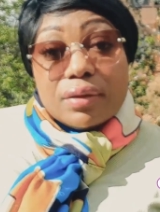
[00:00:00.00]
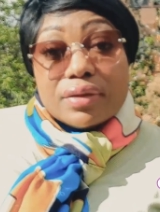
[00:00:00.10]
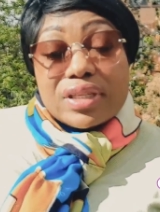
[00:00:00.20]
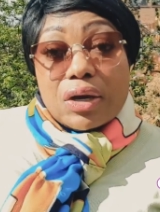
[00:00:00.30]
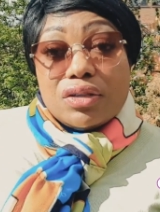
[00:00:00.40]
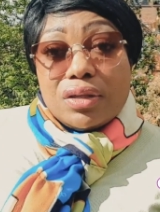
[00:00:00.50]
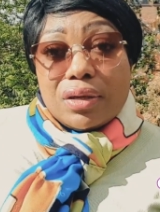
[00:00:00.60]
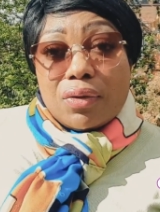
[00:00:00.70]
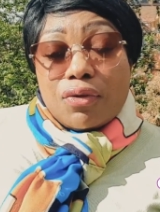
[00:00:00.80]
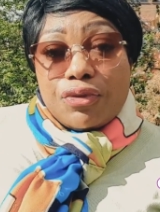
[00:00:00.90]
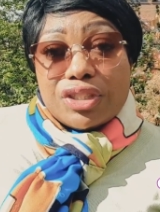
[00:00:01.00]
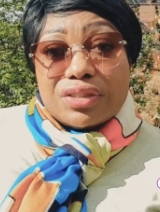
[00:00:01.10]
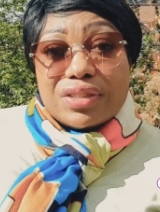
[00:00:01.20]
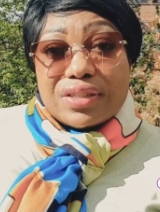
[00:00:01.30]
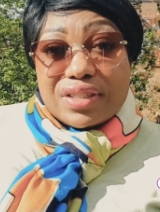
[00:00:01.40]
Saudi
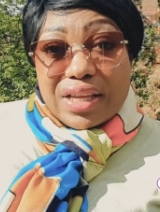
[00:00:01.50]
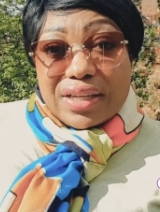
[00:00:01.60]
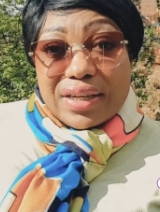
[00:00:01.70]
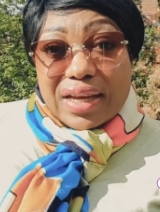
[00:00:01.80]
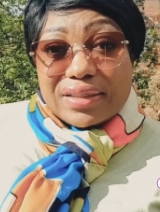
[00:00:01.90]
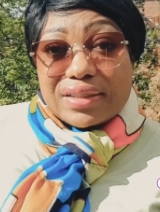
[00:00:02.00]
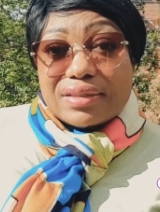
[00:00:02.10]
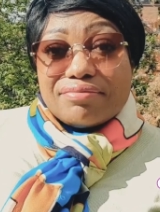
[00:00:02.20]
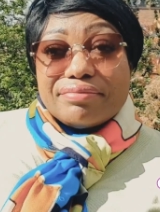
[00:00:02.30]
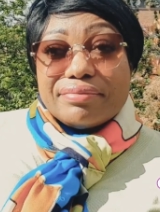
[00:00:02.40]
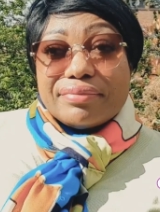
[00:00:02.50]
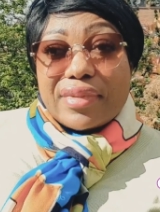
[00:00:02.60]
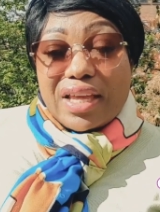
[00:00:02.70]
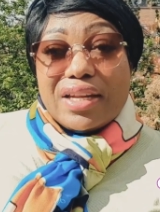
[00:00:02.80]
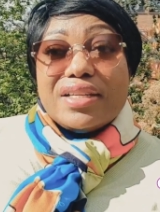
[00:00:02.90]
officials are saying that
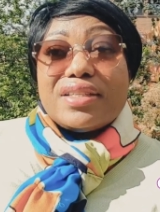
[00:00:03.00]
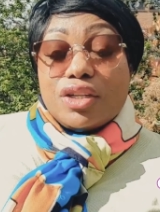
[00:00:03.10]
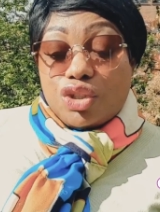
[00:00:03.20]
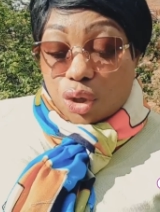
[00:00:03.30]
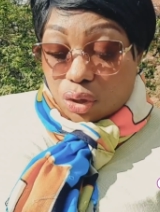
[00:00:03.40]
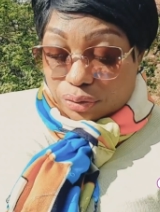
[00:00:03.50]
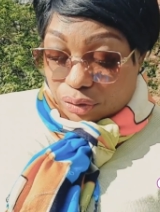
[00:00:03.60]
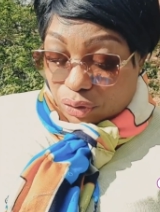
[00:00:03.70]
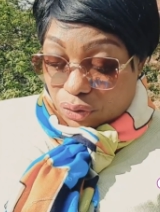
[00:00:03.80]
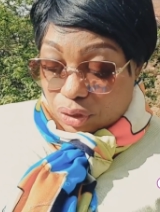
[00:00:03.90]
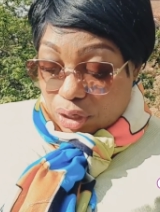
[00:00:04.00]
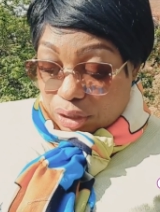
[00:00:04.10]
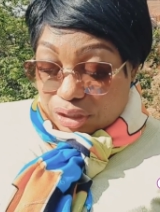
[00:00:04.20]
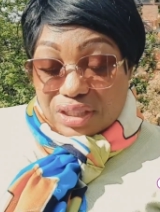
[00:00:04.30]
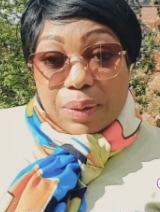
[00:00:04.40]
it is a drug. So
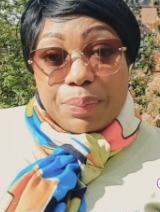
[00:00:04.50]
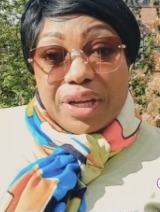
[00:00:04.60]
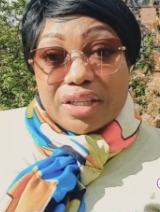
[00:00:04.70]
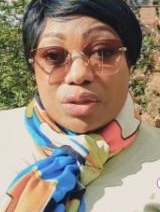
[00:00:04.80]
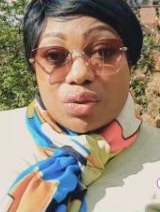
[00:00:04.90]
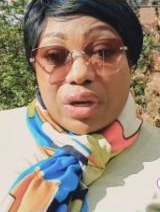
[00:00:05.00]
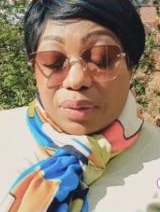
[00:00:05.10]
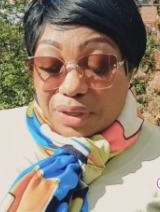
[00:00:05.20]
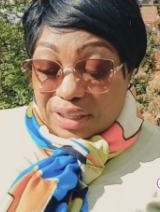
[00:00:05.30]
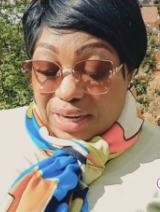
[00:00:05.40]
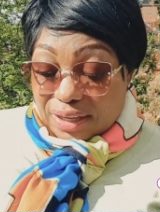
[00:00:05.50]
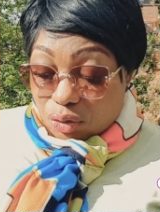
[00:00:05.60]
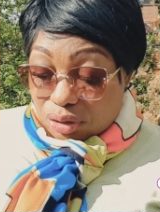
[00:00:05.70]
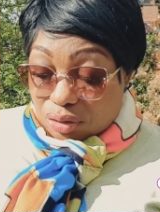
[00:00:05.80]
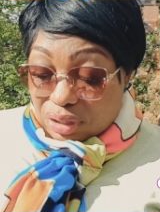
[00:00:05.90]
she's appealing to anybody that is
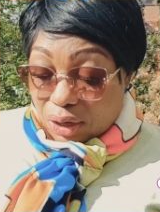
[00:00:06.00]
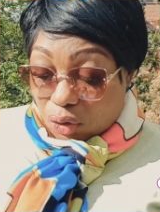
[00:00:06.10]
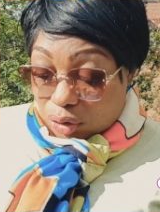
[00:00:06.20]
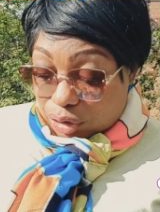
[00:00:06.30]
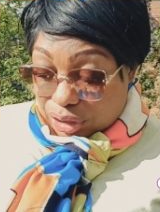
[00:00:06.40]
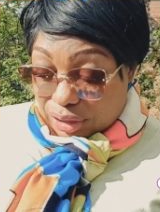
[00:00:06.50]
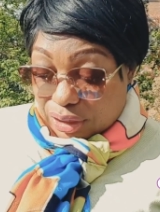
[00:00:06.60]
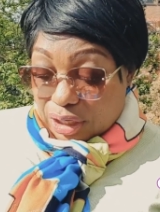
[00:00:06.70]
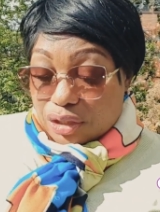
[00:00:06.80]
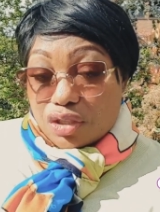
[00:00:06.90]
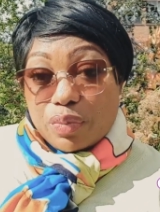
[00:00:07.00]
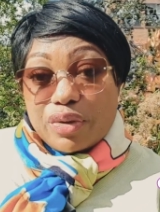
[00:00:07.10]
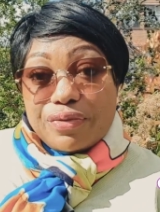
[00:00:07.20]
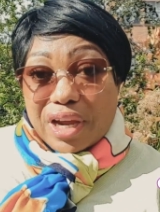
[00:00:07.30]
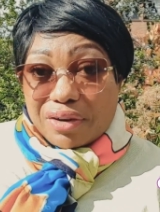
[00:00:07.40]
going to that country to be
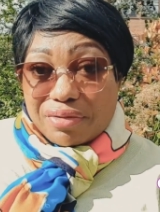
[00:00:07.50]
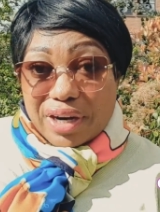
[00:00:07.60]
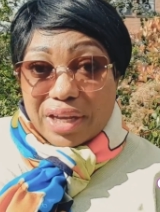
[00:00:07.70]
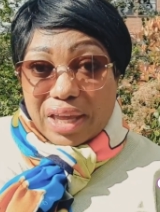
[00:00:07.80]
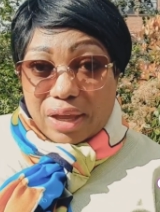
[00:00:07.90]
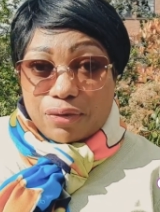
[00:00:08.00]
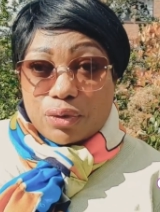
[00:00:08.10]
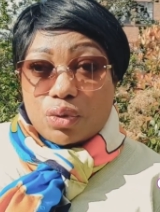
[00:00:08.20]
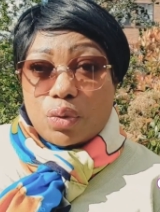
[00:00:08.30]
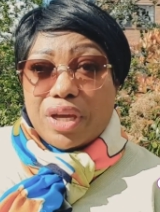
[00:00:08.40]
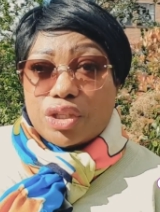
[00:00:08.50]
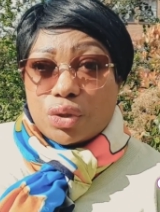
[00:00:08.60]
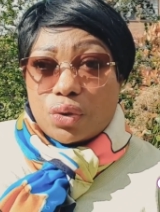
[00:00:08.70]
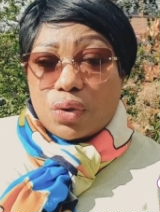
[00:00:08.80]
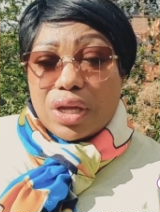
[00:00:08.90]
very, very careful, to make
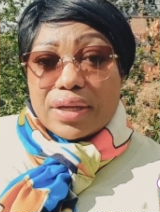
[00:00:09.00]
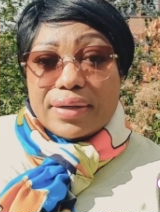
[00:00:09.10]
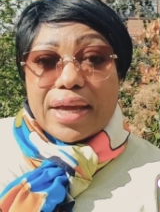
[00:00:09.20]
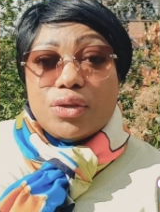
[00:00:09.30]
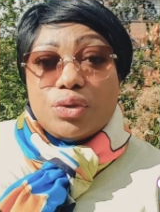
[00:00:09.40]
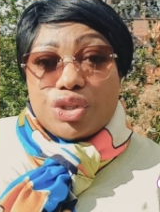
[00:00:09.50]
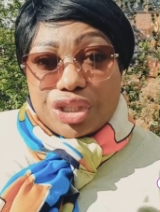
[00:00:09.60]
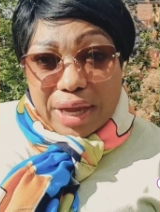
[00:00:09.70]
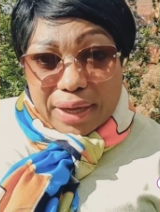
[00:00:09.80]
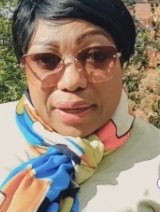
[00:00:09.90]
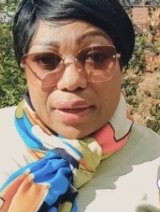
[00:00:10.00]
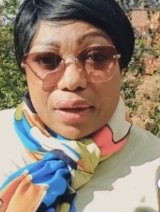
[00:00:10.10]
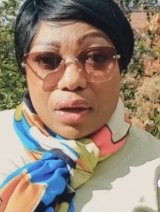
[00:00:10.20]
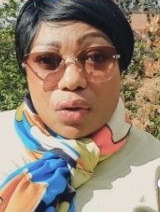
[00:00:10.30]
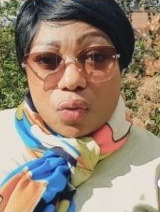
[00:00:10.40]
sure that you check
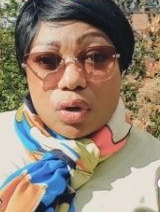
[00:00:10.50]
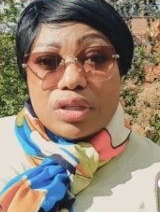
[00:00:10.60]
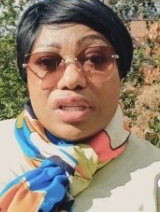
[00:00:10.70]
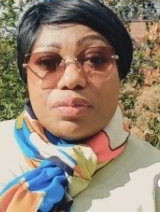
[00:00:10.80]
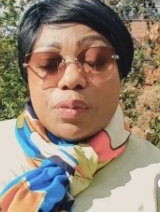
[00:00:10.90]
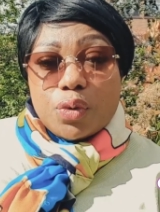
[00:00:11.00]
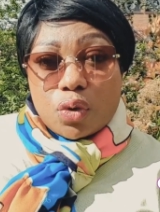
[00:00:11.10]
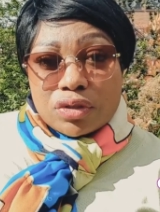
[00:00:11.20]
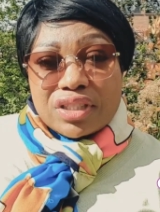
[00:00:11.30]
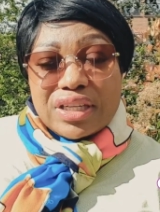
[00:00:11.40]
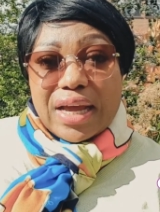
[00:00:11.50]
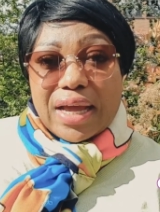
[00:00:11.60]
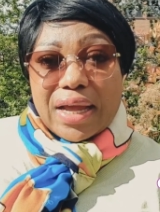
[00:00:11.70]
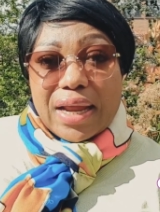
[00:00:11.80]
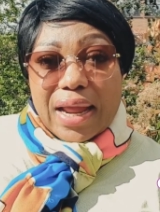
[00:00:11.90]
what these people
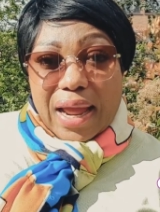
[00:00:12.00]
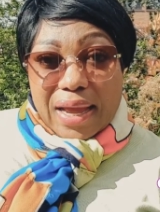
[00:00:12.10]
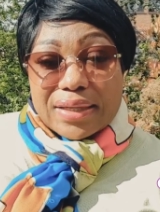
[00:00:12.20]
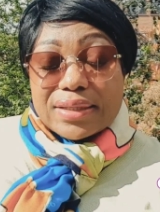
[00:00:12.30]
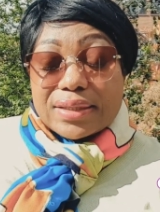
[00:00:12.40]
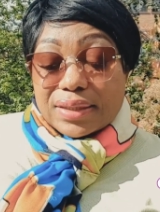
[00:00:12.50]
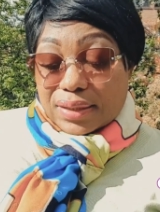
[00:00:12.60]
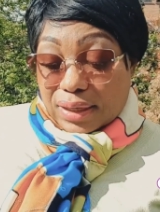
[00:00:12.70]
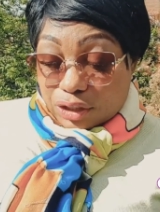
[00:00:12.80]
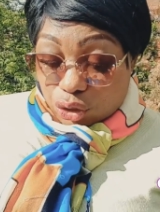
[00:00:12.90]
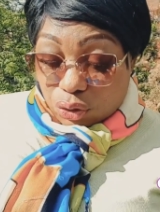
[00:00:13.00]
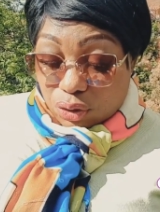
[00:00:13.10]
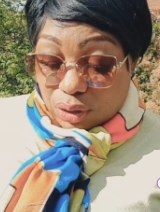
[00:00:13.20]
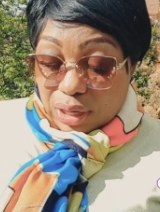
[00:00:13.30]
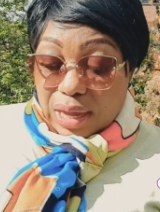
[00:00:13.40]
consider as a
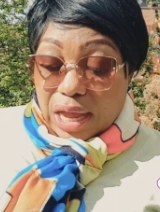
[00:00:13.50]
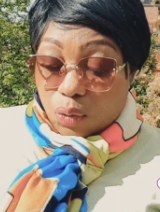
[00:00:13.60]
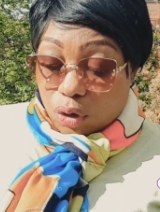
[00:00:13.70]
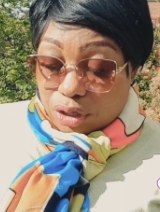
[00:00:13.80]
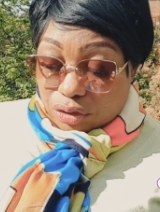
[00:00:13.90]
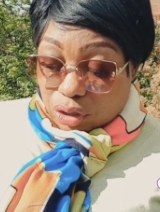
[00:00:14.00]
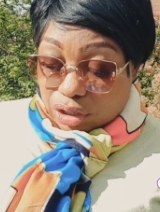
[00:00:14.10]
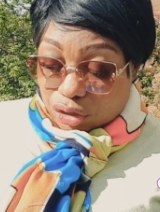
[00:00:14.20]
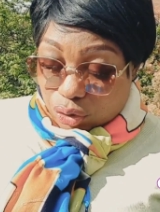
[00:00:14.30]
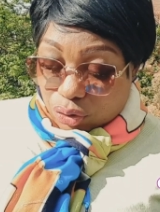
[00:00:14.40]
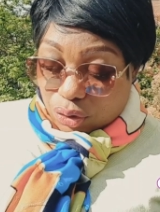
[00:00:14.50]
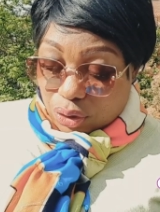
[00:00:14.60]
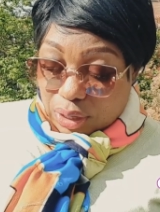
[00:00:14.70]
drug and what is not a drug.